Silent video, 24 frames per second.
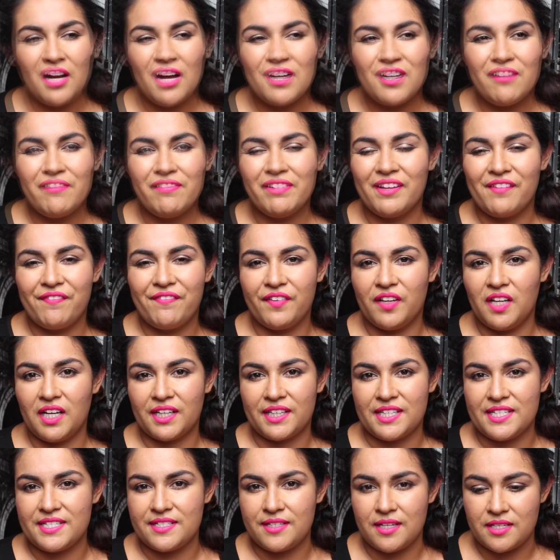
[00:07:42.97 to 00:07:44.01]
I don't really feel
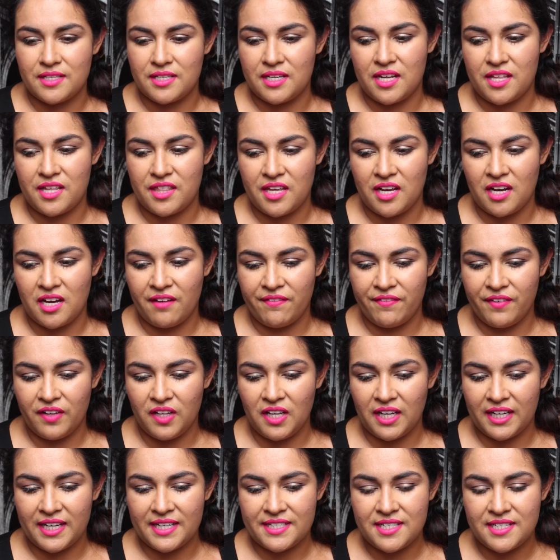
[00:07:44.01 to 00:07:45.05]
like this does anything. I feel
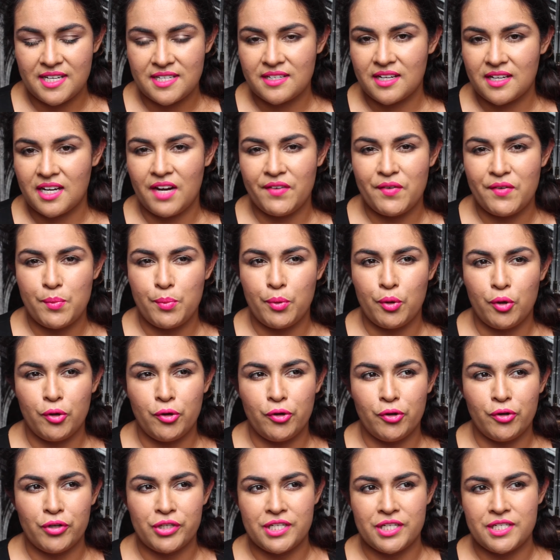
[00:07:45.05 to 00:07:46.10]
like it doesn't cover
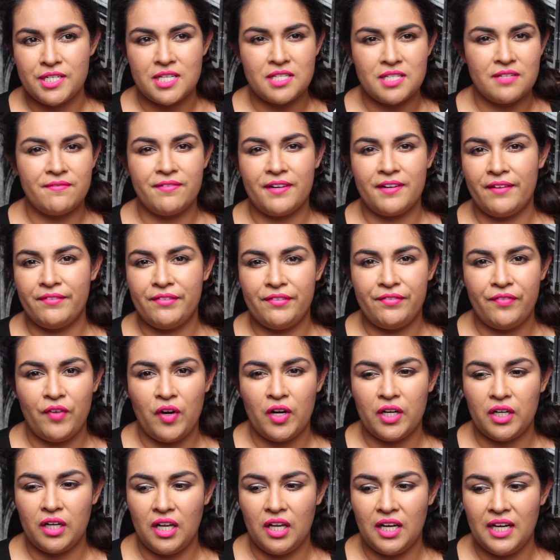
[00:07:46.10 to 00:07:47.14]
pores, it doesn't cover
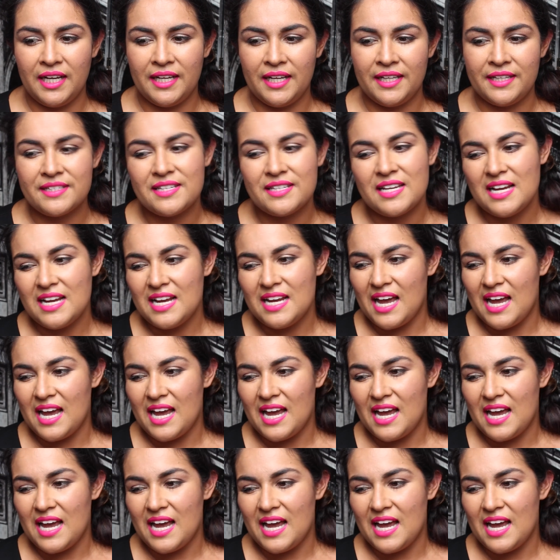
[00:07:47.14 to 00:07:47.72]
fine lines,